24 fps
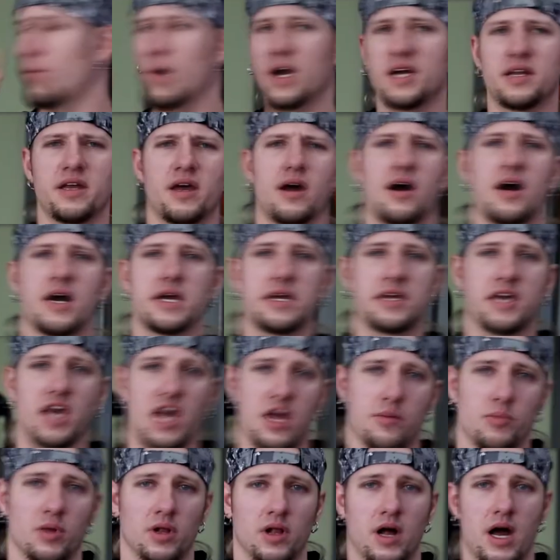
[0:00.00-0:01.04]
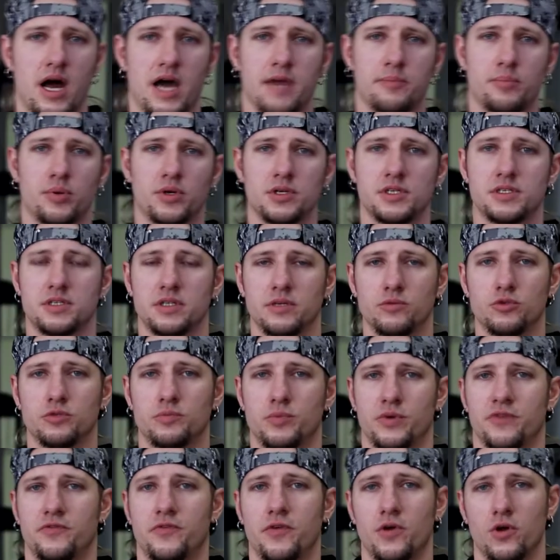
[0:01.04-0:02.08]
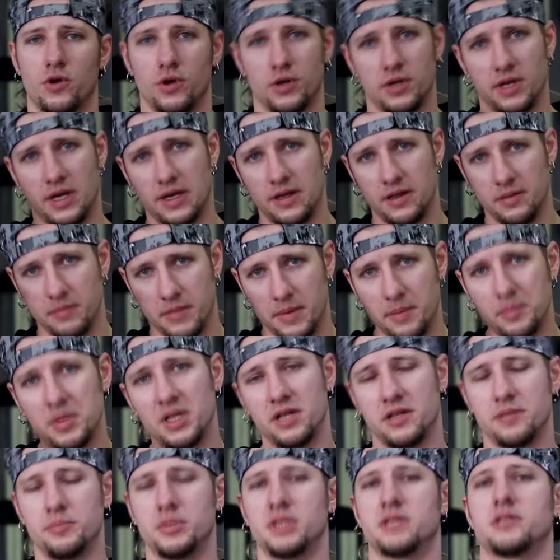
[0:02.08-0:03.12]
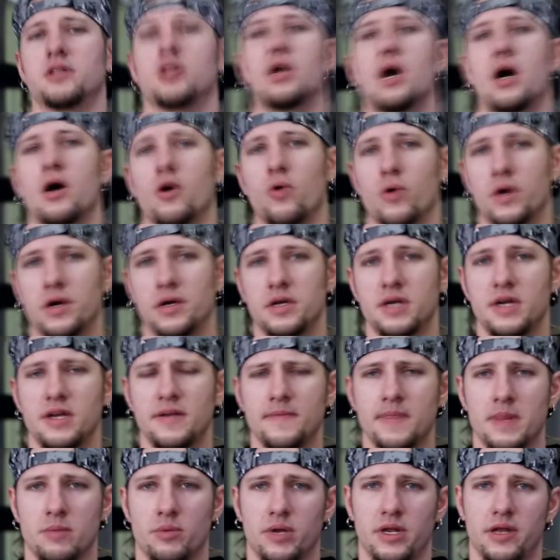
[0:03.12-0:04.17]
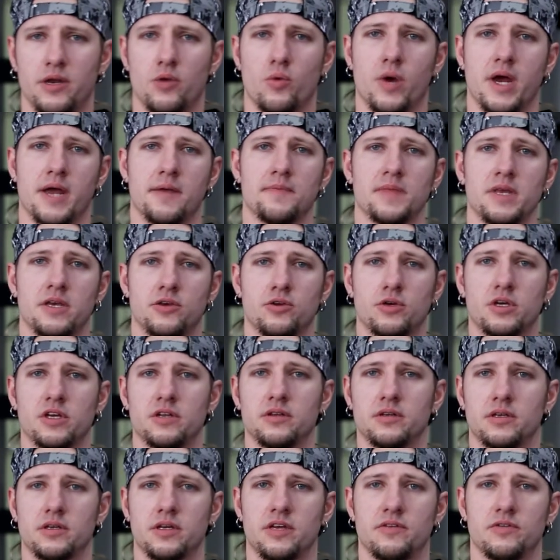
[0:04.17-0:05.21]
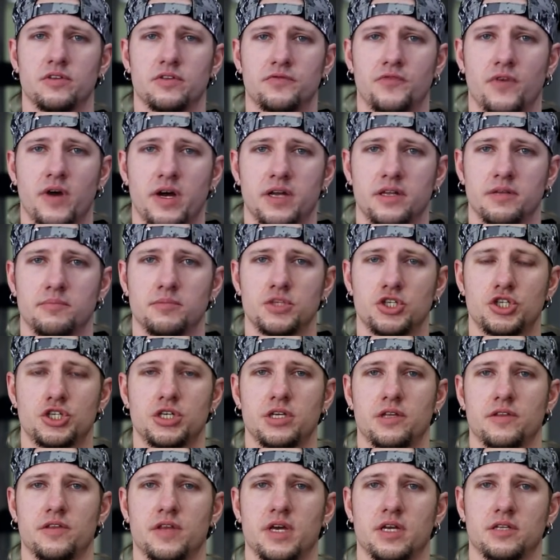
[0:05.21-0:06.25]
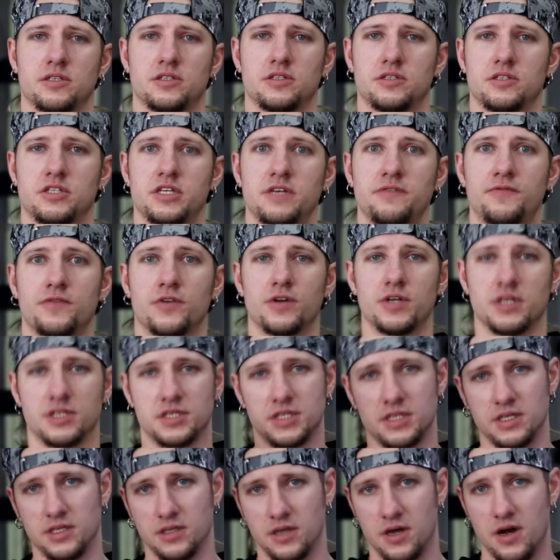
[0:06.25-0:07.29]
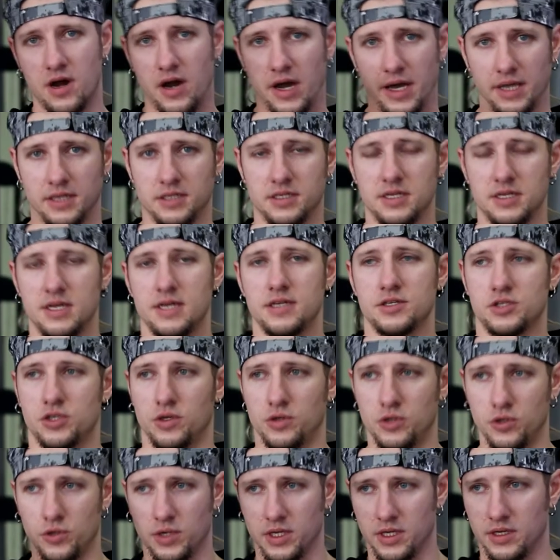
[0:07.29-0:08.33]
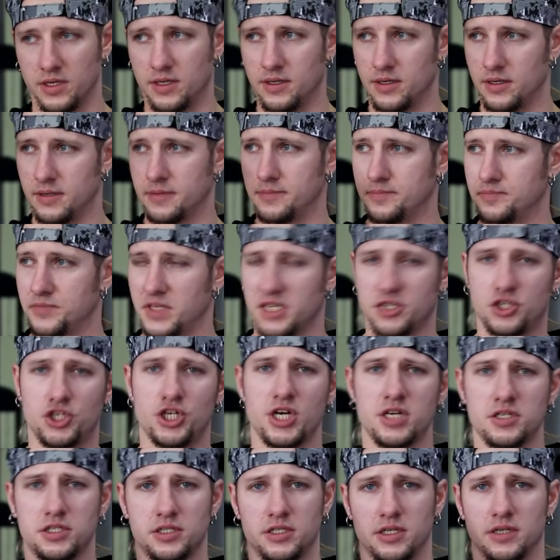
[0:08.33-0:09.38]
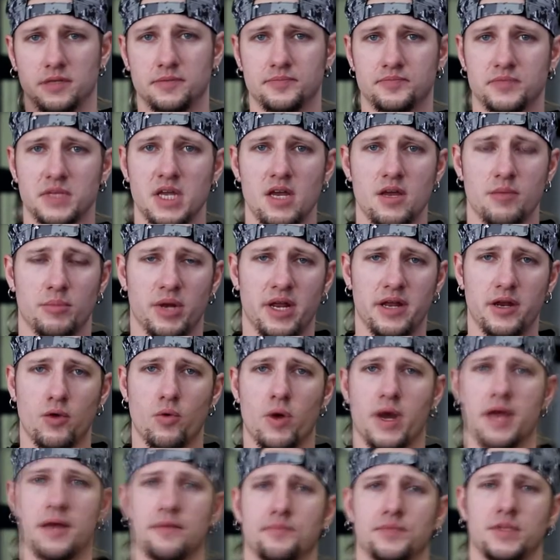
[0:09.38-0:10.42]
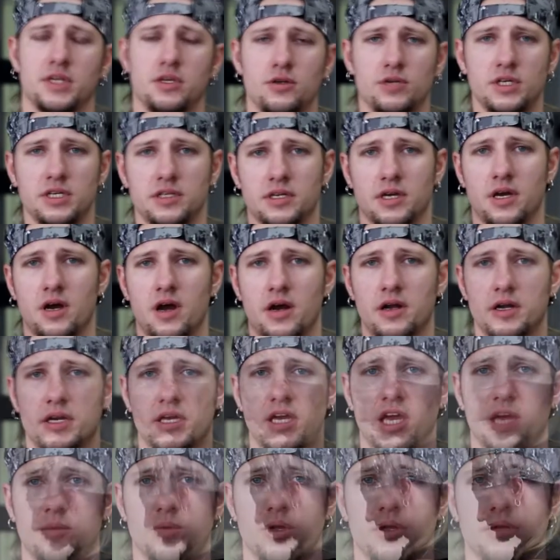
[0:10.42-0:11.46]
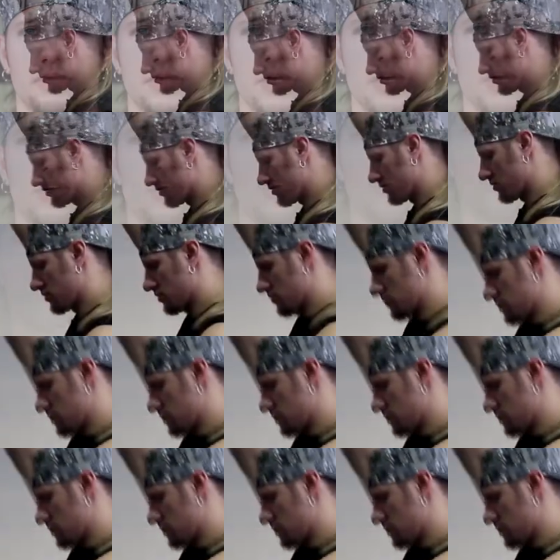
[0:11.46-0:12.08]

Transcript: quite a high cable. I personally would prefer a little bit lower. But anyway, you can even find a machine that differs in height, so you can adjust it. But anyway, you need a higher cable, you